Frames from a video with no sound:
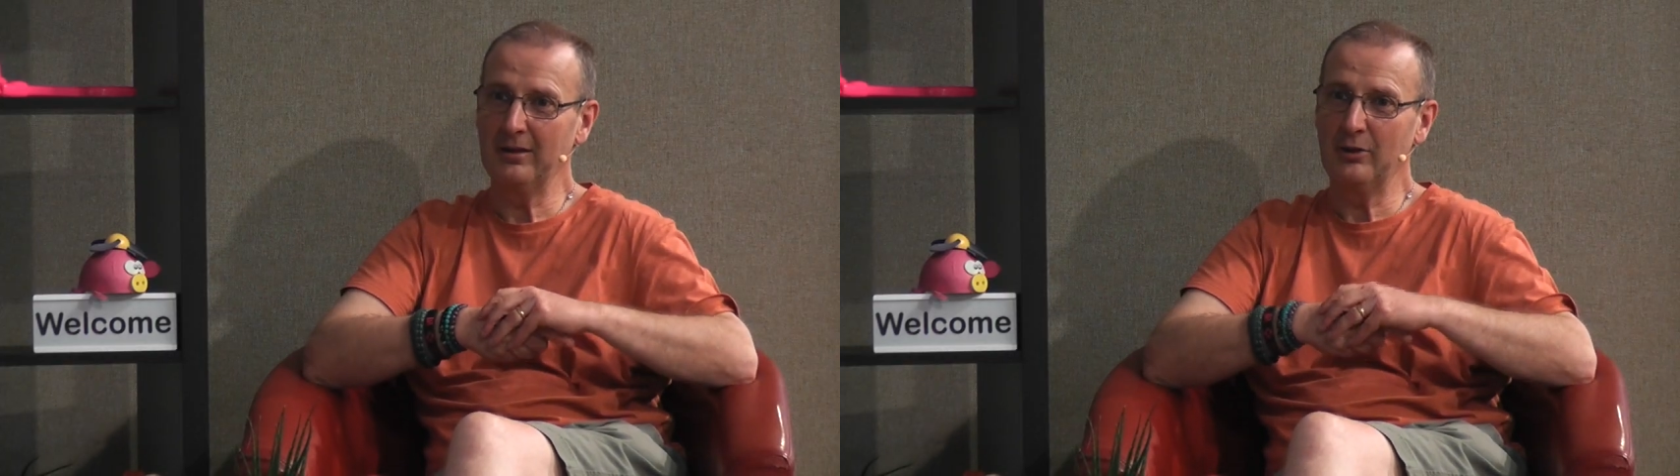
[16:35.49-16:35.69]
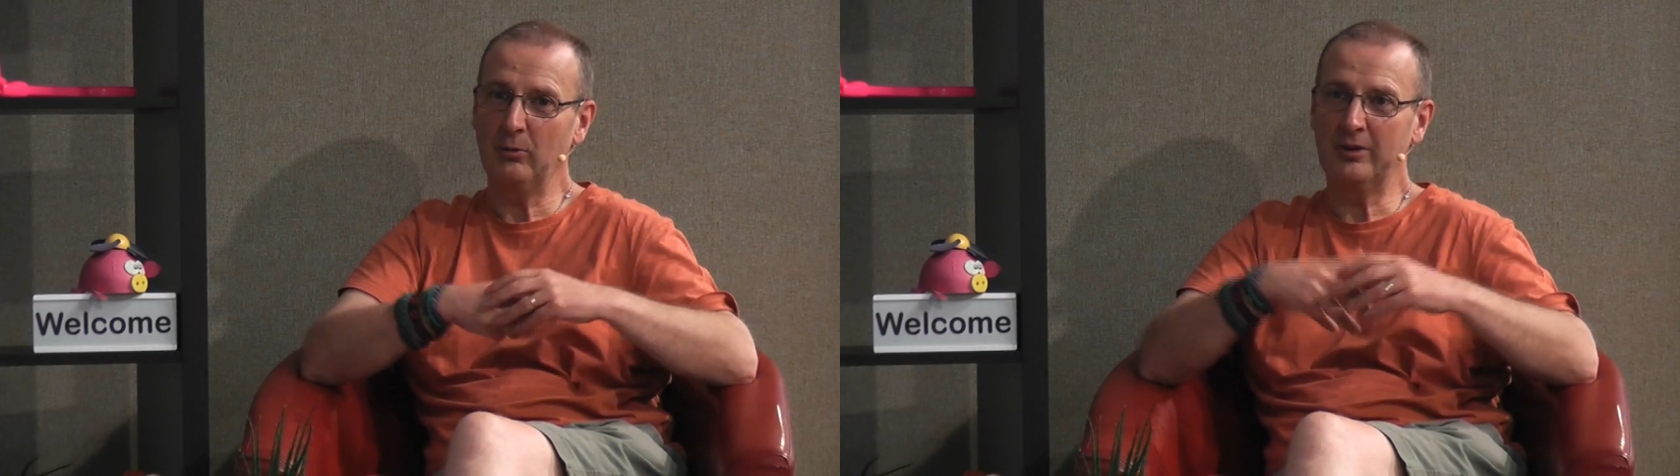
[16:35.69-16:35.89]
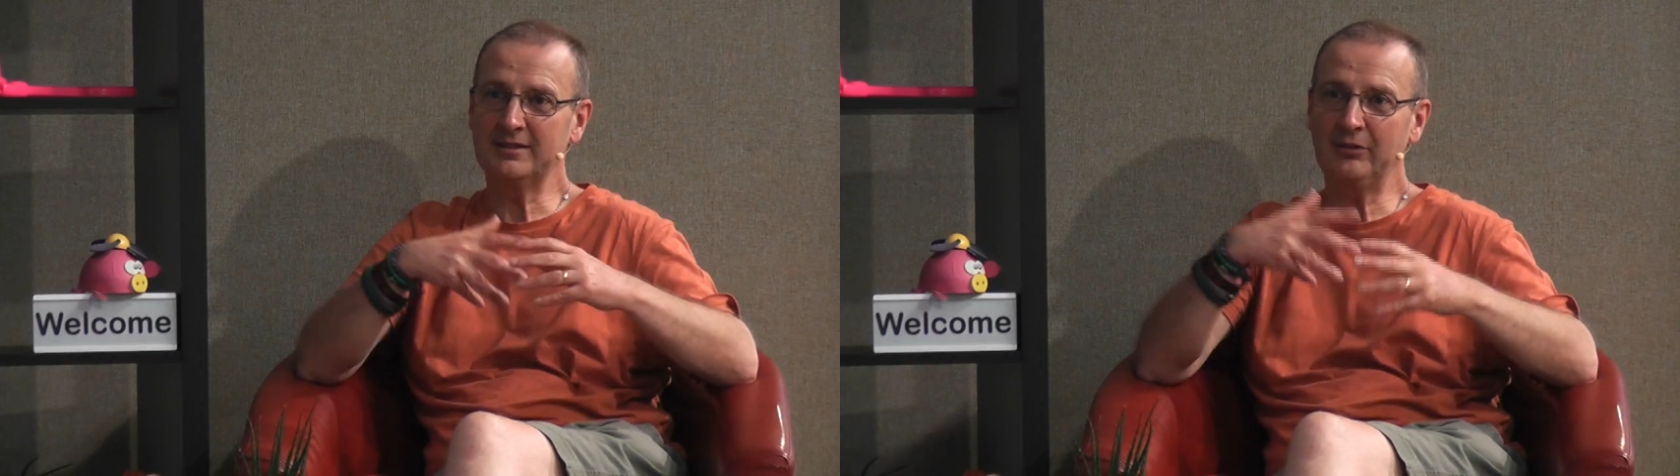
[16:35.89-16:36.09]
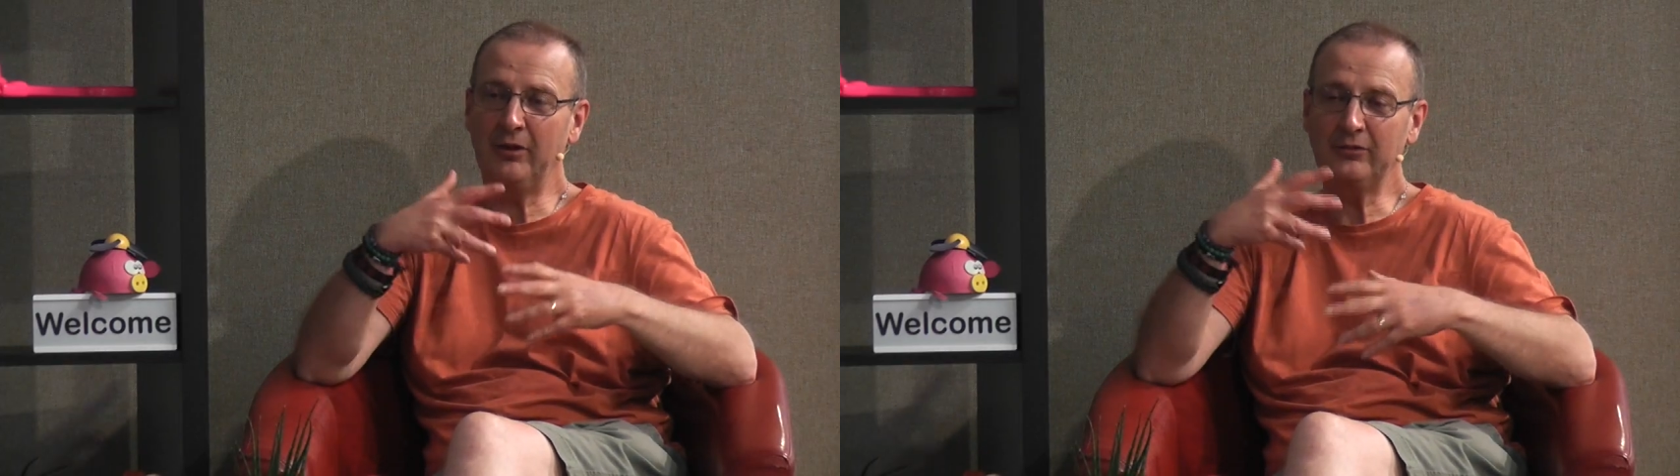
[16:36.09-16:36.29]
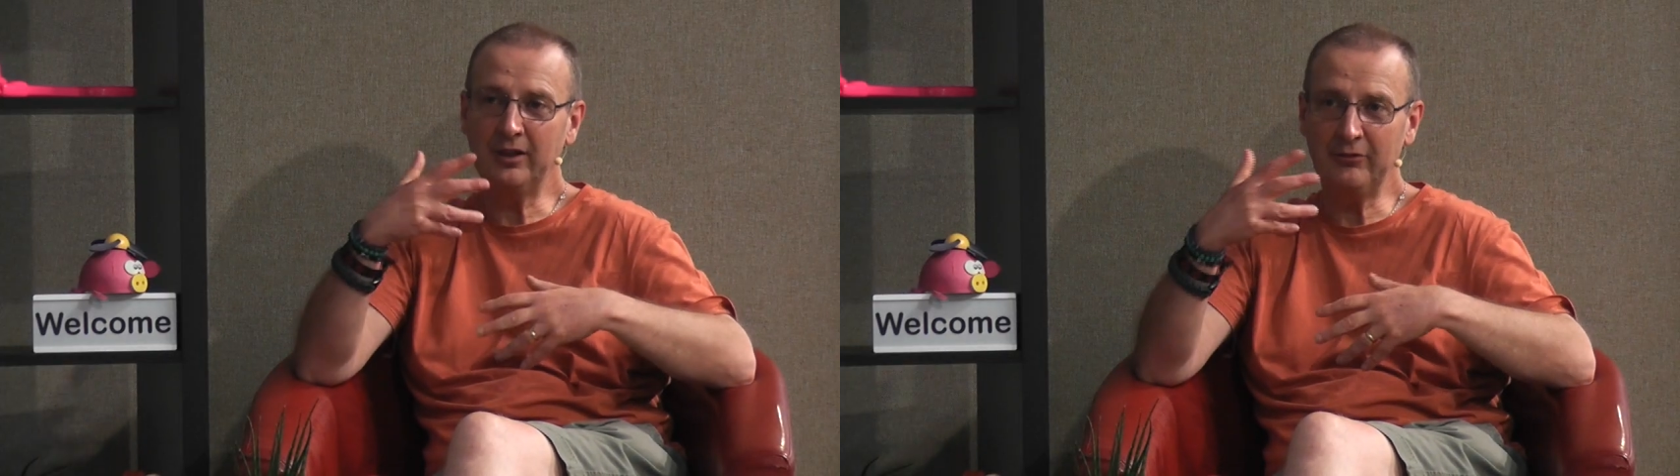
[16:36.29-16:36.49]
Whereas if
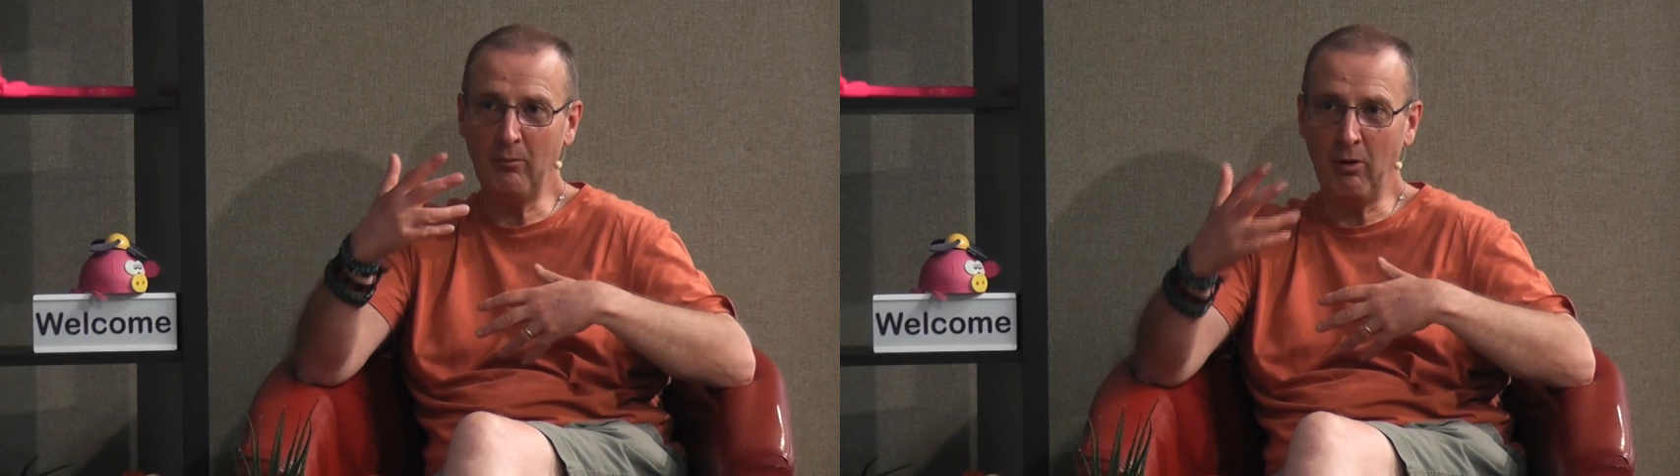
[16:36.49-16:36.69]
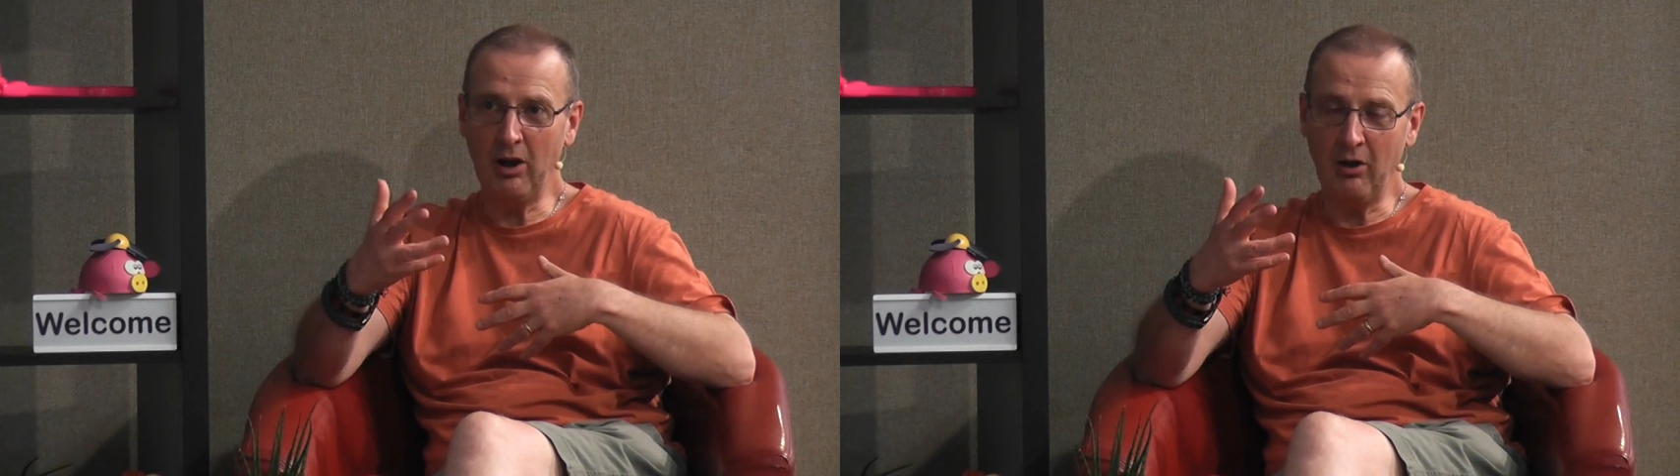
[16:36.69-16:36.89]
I've given my